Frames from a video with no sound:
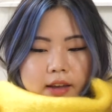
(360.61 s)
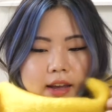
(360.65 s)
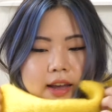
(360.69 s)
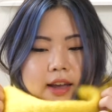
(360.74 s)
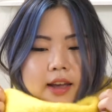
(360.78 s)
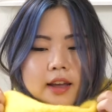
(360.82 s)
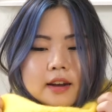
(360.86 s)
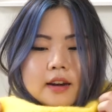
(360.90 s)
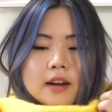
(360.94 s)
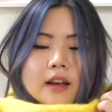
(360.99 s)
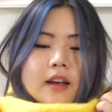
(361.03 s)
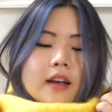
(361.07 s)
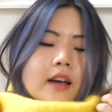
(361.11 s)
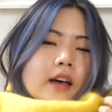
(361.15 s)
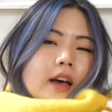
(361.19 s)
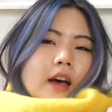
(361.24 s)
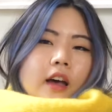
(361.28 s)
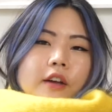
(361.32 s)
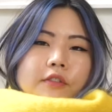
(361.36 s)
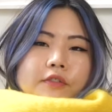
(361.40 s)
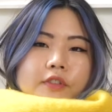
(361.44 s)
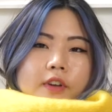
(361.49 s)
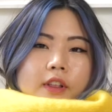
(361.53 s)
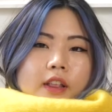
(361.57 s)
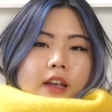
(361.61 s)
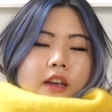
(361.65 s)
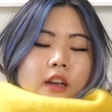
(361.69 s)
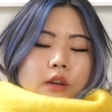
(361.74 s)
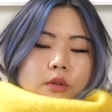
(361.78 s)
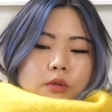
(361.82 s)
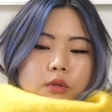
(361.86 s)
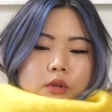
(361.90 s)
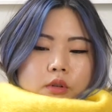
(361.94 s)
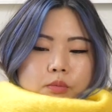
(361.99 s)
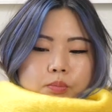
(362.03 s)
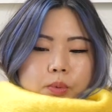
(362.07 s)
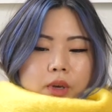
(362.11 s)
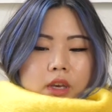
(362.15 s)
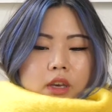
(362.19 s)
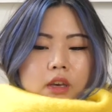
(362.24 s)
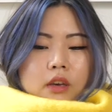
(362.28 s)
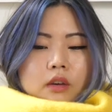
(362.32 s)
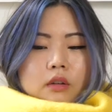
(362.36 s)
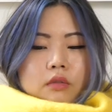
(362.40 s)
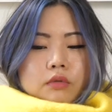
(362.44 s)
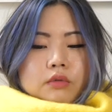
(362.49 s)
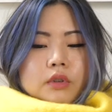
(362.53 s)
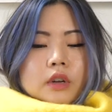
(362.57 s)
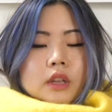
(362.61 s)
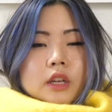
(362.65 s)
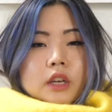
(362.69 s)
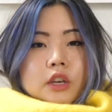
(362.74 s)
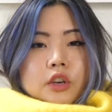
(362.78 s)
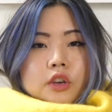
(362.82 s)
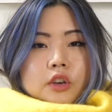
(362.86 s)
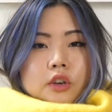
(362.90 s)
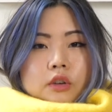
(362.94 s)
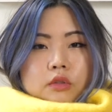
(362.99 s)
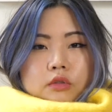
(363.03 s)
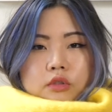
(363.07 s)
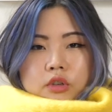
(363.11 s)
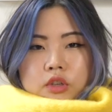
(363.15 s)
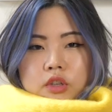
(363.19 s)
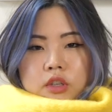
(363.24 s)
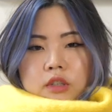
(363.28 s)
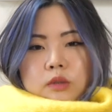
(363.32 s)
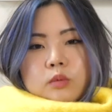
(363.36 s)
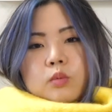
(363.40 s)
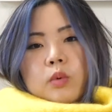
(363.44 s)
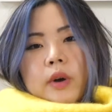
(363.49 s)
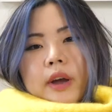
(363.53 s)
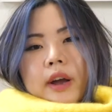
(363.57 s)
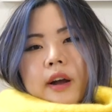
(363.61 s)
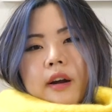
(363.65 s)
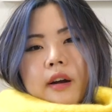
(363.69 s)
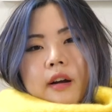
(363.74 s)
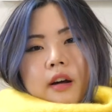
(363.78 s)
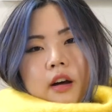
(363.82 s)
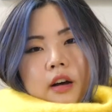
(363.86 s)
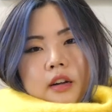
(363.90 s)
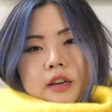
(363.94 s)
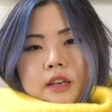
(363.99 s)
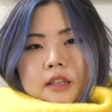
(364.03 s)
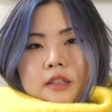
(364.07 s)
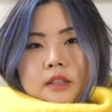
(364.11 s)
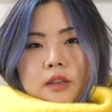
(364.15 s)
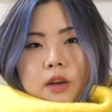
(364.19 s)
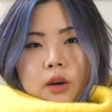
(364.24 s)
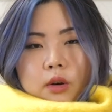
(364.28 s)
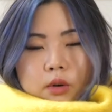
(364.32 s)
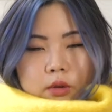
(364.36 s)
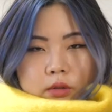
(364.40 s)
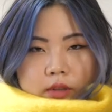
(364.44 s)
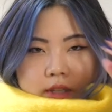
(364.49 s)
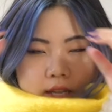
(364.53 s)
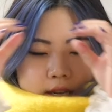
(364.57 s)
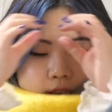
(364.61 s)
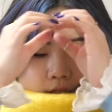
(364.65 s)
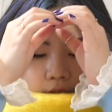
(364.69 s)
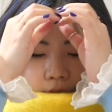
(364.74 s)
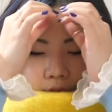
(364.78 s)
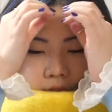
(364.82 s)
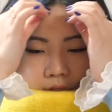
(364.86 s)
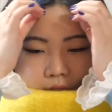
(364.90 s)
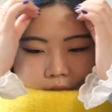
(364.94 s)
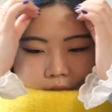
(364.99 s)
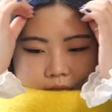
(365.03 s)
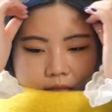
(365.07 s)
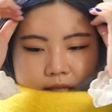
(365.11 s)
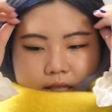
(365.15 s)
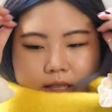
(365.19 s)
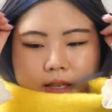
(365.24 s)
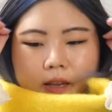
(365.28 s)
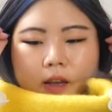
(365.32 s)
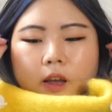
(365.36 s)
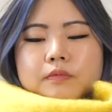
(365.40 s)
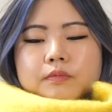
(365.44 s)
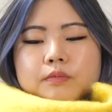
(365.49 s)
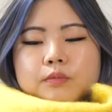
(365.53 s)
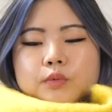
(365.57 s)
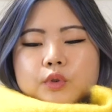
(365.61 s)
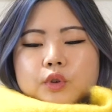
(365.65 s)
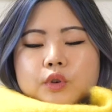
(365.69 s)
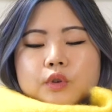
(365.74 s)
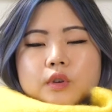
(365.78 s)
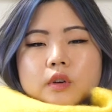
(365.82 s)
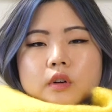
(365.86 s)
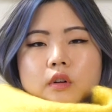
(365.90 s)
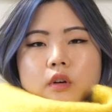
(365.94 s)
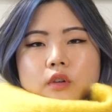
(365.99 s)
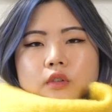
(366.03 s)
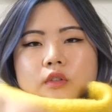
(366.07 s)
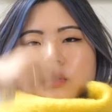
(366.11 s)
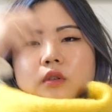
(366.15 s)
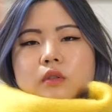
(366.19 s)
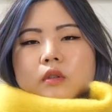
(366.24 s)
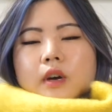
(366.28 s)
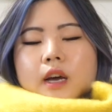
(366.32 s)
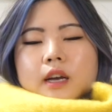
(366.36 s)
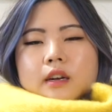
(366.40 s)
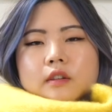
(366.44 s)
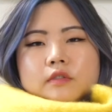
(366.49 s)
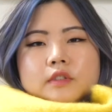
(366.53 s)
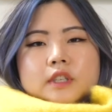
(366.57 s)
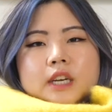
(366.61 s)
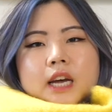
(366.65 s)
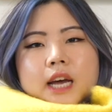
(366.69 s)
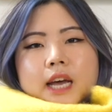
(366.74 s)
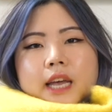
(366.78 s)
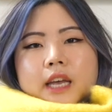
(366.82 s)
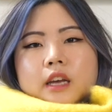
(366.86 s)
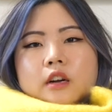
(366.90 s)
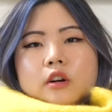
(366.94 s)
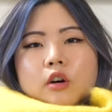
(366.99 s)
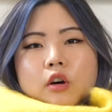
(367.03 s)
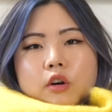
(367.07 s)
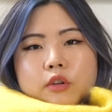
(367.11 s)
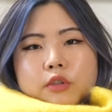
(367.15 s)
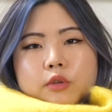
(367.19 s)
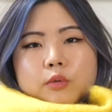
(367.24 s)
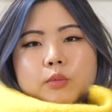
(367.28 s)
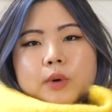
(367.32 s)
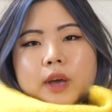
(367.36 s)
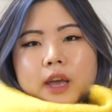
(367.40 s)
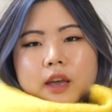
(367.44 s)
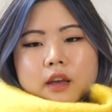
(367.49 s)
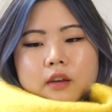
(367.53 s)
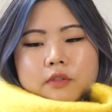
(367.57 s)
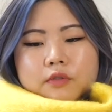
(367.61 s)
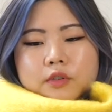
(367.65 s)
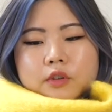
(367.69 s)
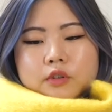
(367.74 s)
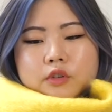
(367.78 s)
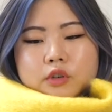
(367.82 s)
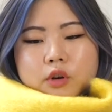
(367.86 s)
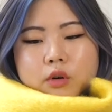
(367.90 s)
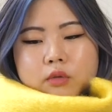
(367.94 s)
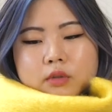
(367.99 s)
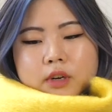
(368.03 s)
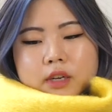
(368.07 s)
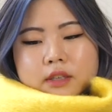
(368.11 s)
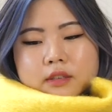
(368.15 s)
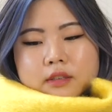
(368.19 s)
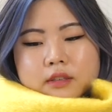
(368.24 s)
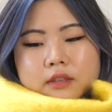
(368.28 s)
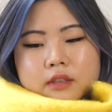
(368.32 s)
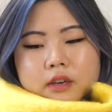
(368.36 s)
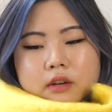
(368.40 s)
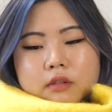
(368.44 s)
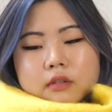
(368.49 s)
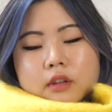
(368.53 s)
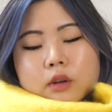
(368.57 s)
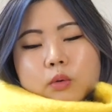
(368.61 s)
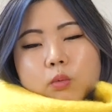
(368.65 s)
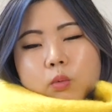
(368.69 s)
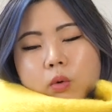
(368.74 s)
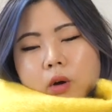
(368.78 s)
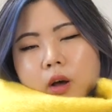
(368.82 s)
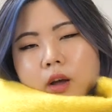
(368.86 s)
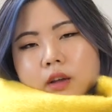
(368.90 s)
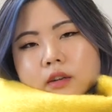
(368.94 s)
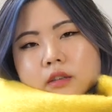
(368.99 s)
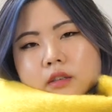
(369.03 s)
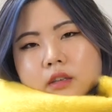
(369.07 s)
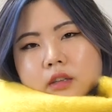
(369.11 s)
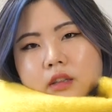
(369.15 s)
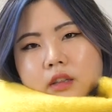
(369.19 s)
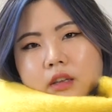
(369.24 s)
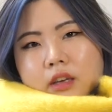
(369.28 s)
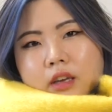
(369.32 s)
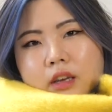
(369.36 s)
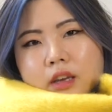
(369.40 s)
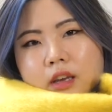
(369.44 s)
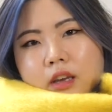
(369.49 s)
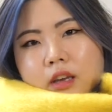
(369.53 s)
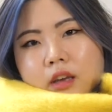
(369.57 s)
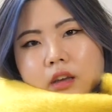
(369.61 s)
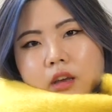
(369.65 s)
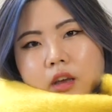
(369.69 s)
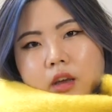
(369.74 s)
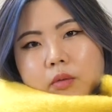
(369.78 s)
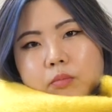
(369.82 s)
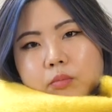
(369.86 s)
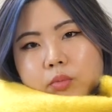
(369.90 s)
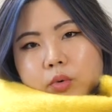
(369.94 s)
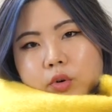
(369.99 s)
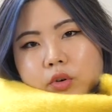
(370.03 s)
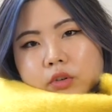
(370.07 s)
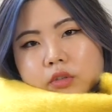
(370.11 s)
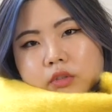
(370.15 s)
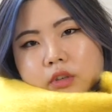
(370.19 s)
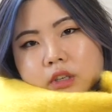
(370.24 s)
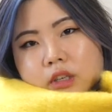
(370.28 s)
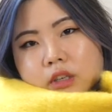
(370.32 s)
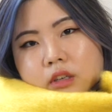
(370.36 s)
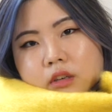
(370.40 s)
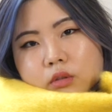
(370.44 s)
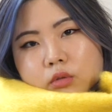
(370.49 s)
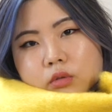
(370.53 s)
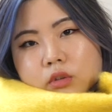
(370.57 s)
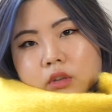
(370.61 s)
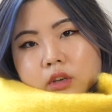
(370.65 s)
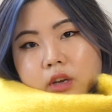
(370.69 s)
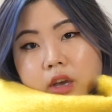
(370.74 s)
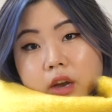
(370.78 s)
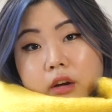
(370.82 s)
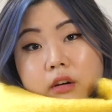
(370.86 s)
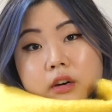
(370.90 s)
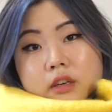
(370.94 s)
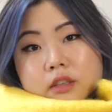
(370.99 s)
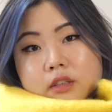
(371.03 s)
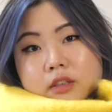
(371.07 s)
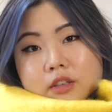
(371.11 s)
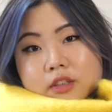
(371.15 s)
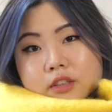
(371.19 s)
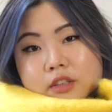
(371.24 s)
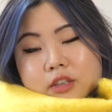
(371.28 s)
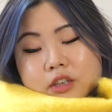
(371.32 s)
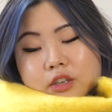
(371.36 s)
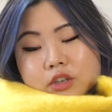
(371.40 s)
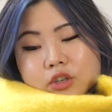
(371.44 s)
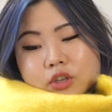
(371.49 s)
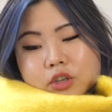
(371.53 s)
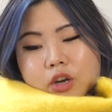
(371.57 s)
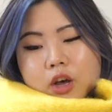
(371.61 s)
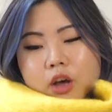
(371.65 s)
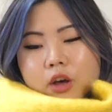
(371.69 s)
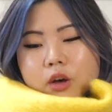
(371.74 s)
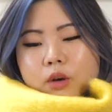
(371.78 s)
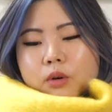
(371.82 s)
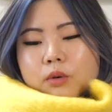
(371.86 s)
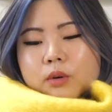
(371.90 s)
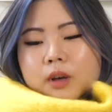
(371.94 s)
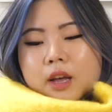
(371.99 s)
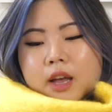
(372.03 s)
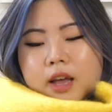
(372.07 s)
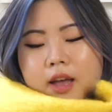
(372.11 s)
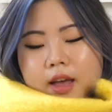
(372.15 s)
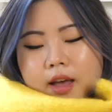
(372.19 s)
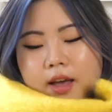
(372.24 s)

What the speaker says: that I feel like it would be really cute to just wear on its own like this. You can also kind of tie it all the way if you don't necessarily want the embroidery or the characters to show.